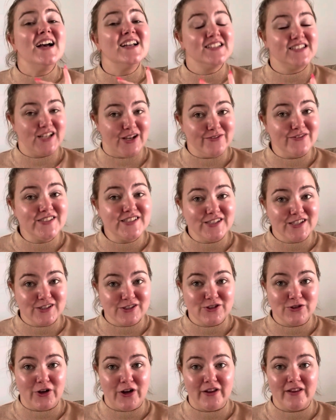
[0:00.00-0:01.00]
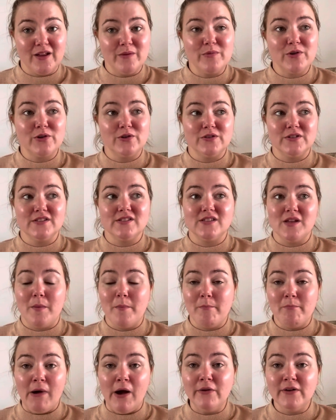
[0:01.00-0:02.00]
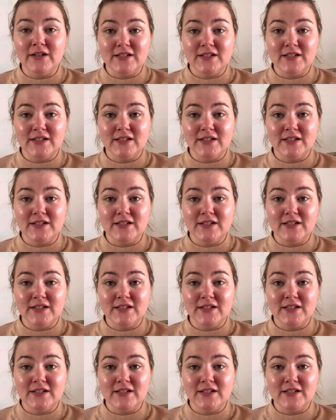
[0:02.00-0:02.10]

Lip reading: Downstairs toilet, because the amount